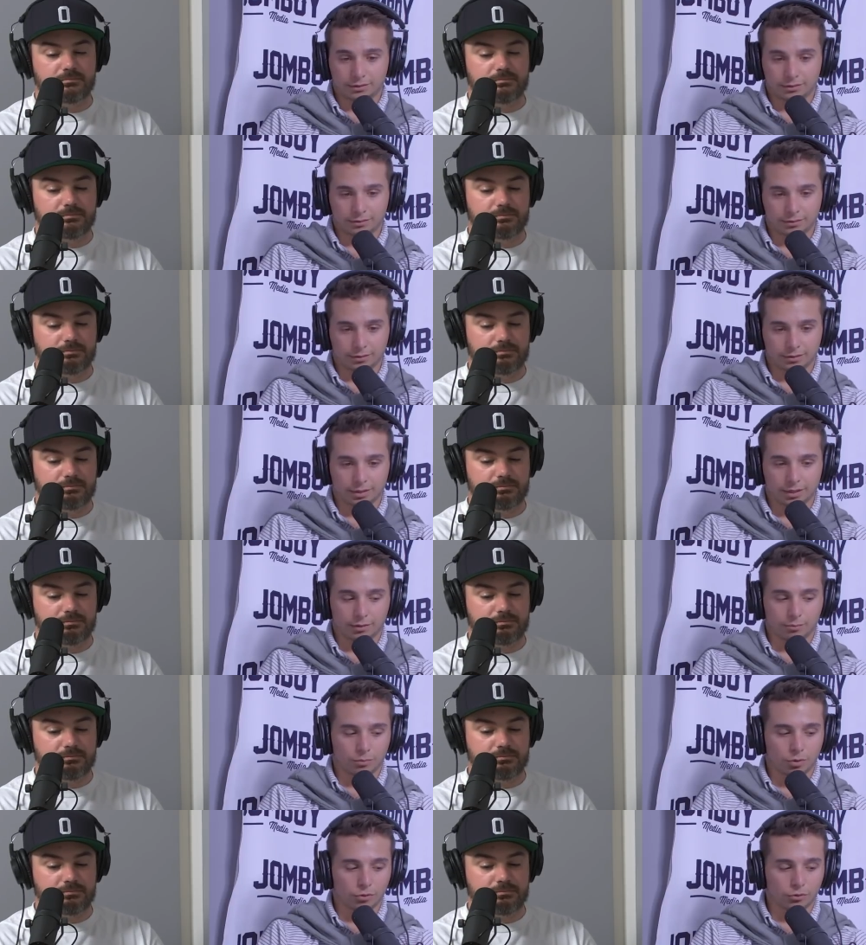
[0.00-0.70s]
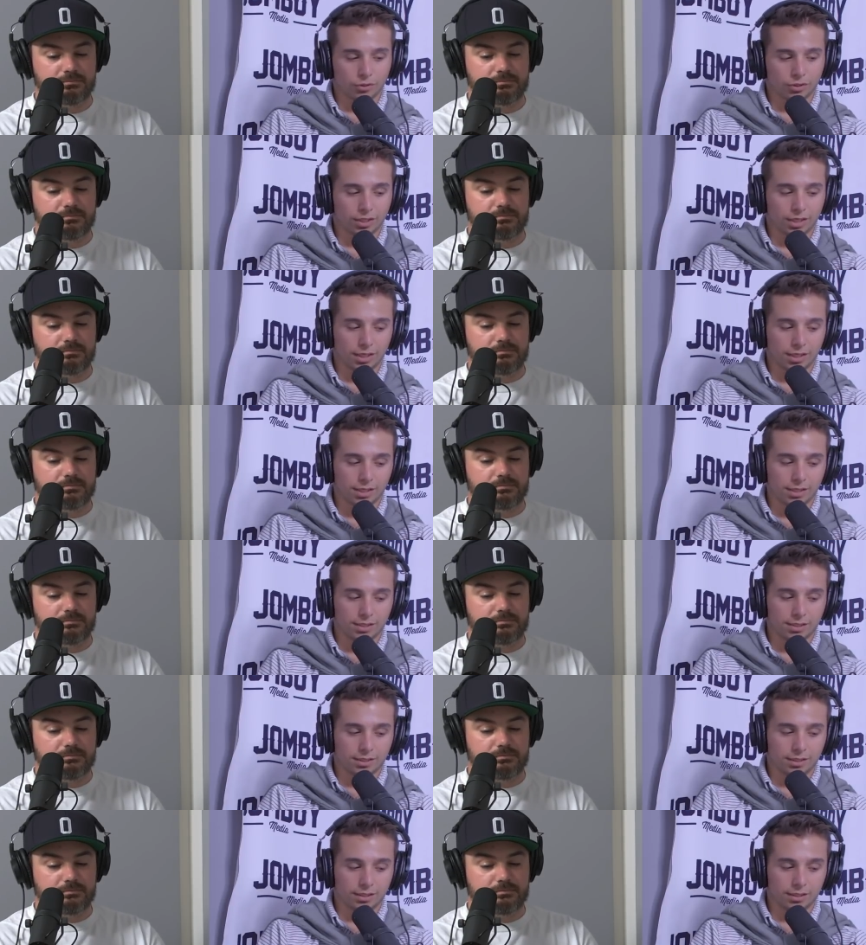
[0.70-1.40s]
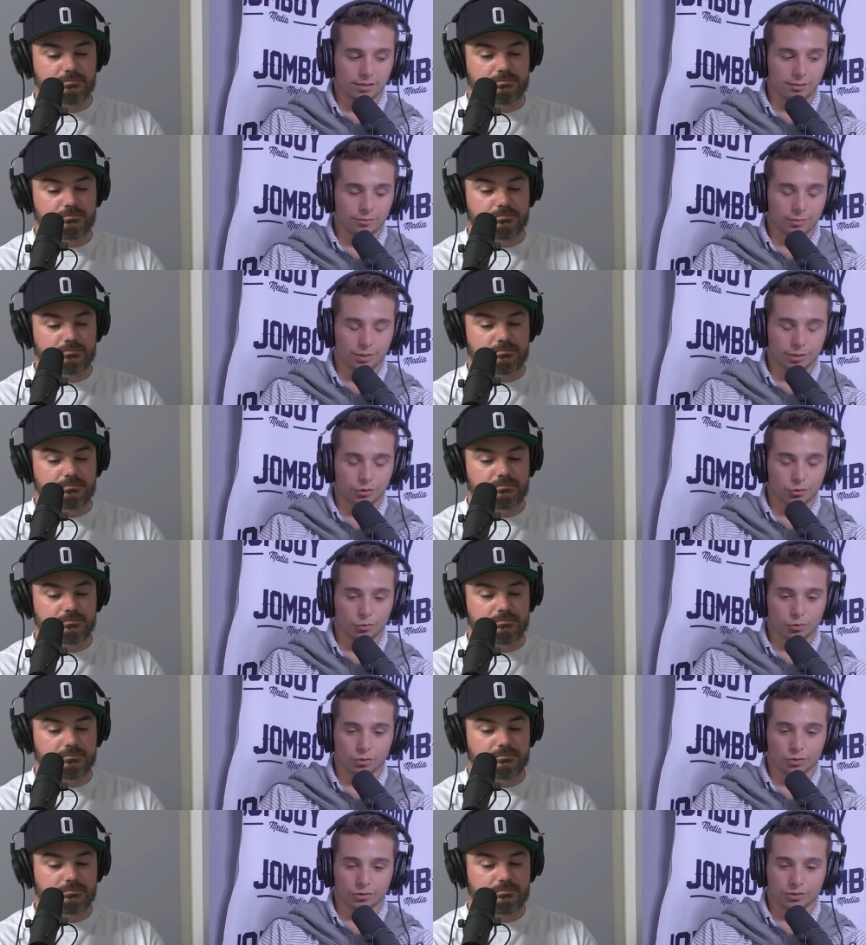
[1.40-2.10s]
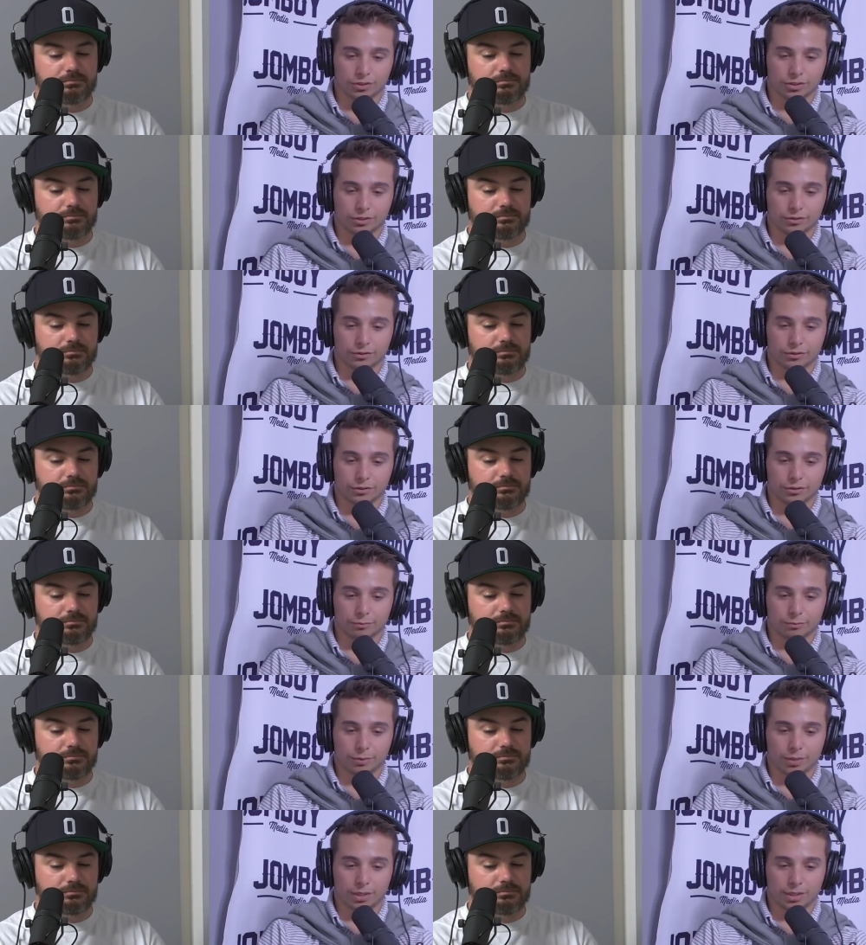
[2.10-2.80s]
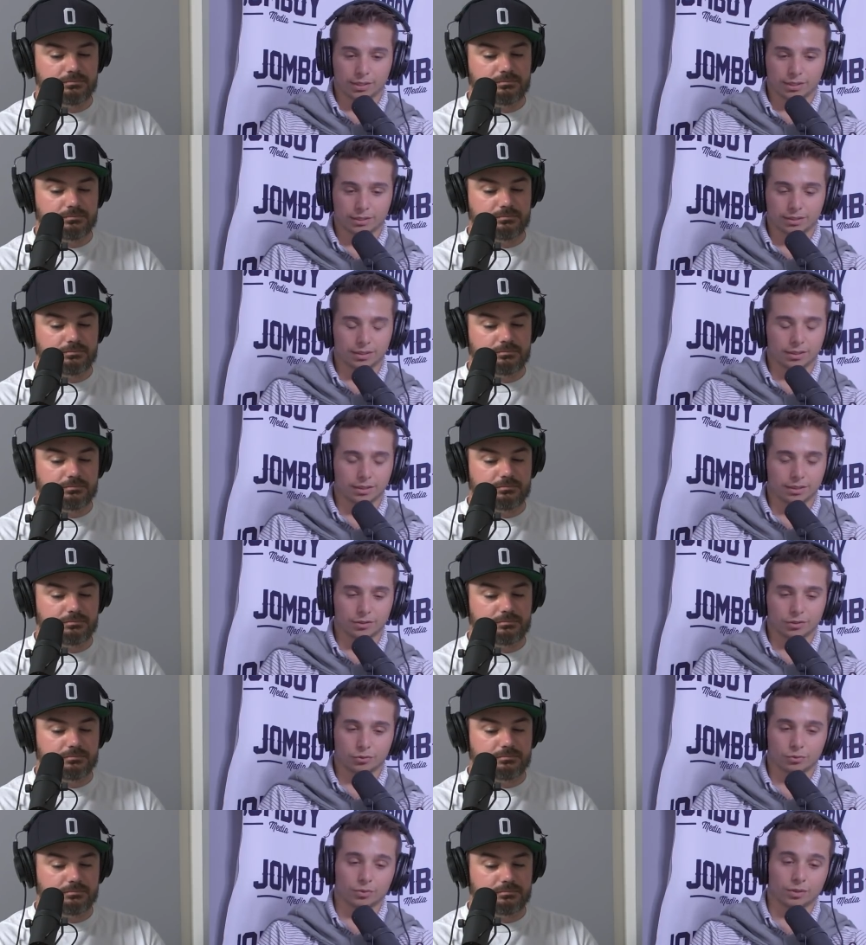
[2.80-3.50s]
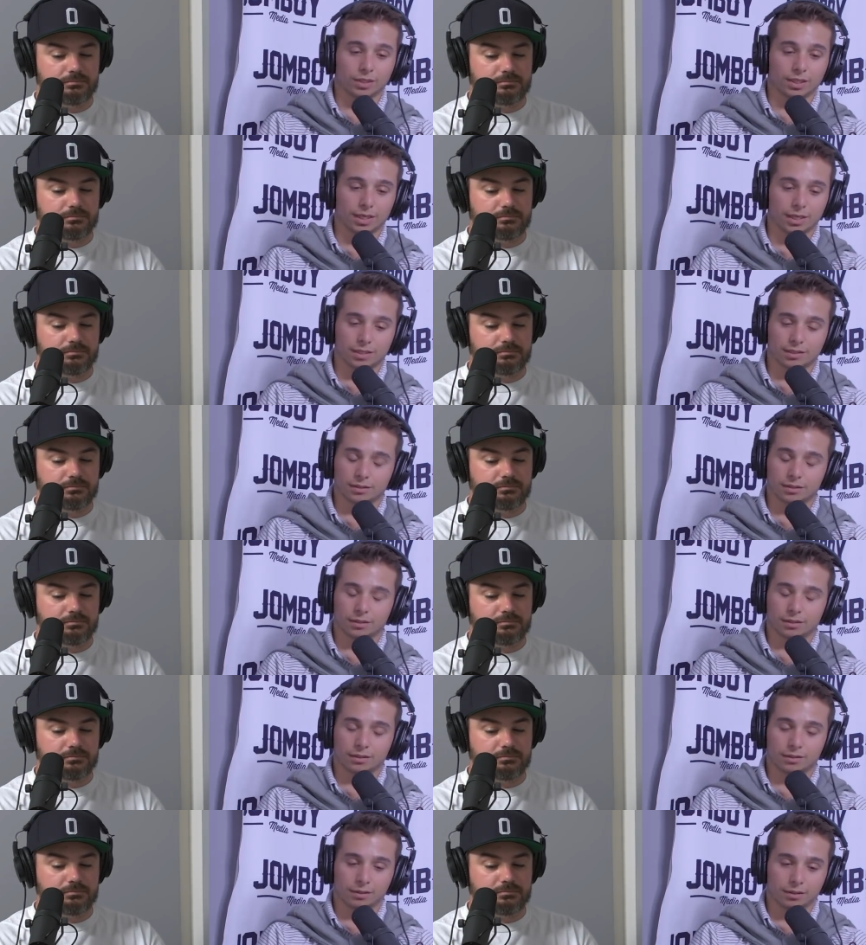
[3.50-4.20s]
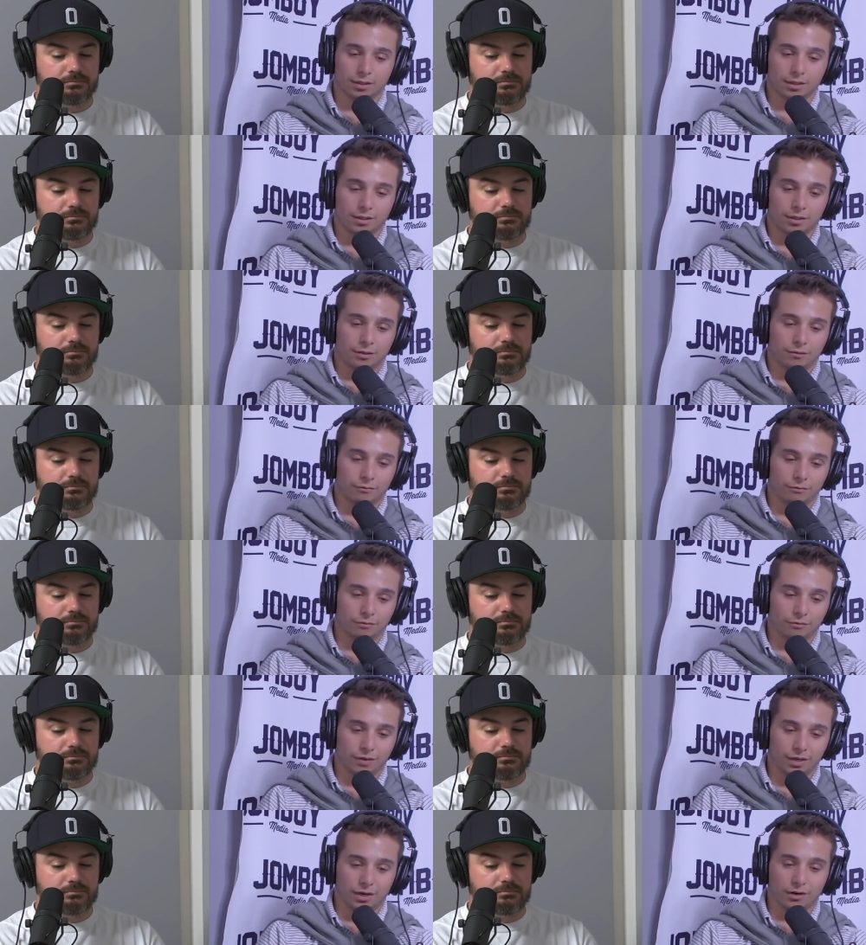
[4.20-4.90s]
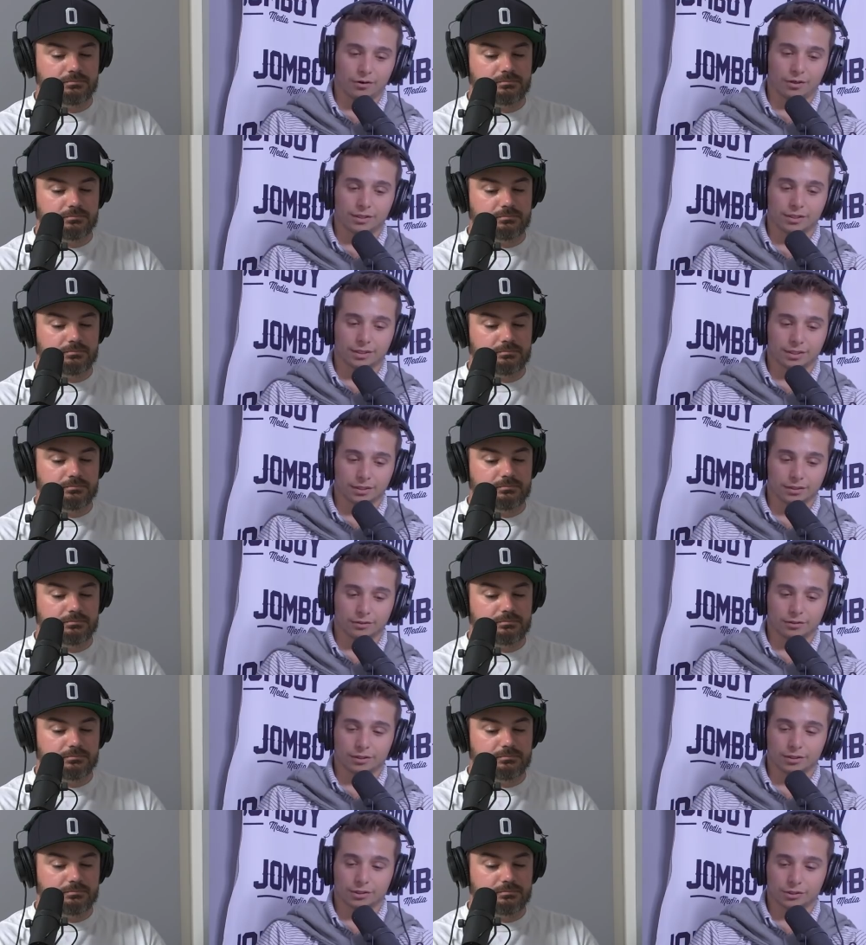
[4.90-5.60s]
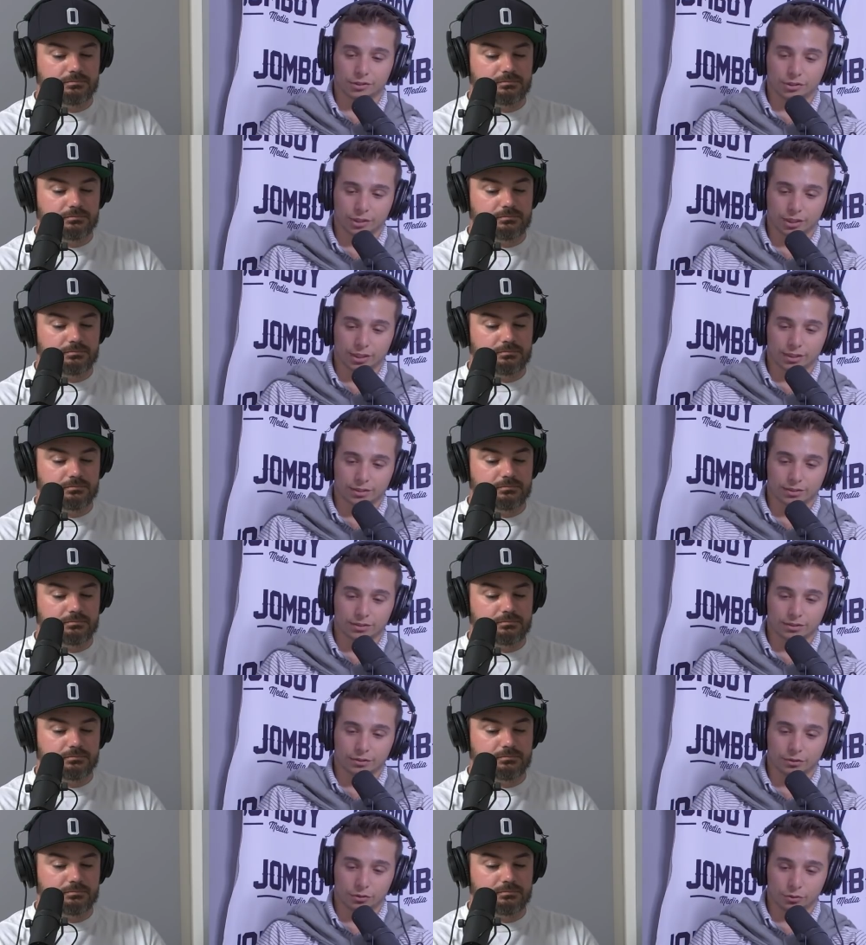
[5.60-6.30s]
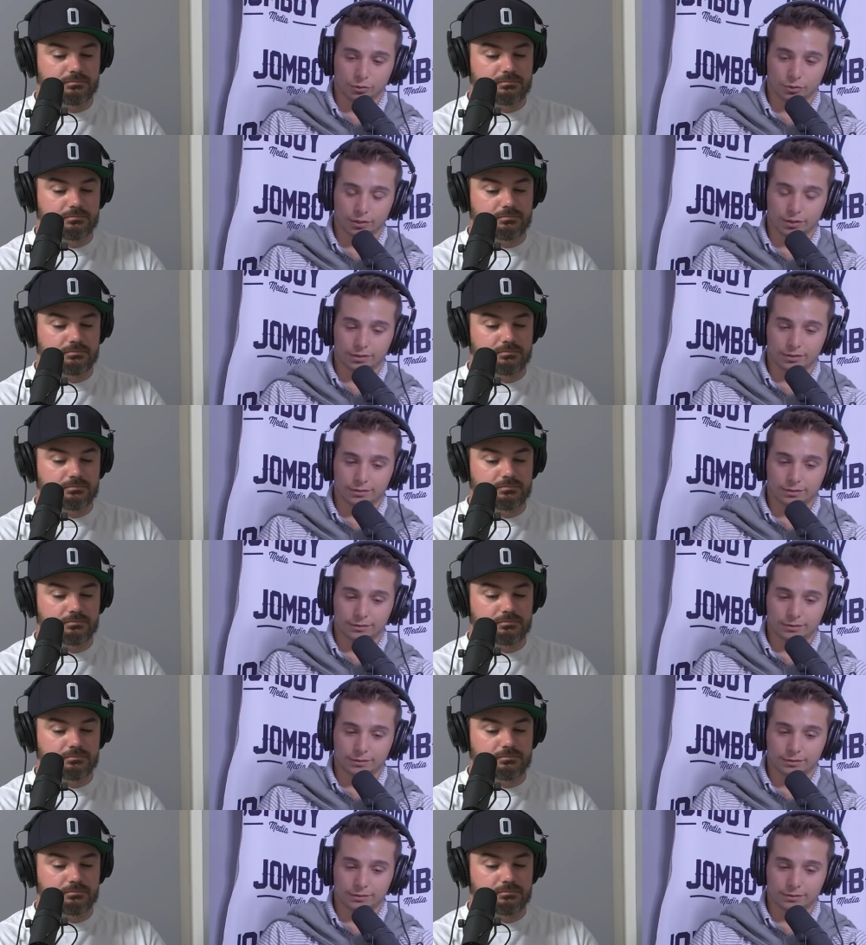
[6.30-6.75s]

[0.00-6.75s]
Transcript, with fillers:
Speaker 1: like most Yankees team, it's World Series or bust, and this one has a very serious chance to do it.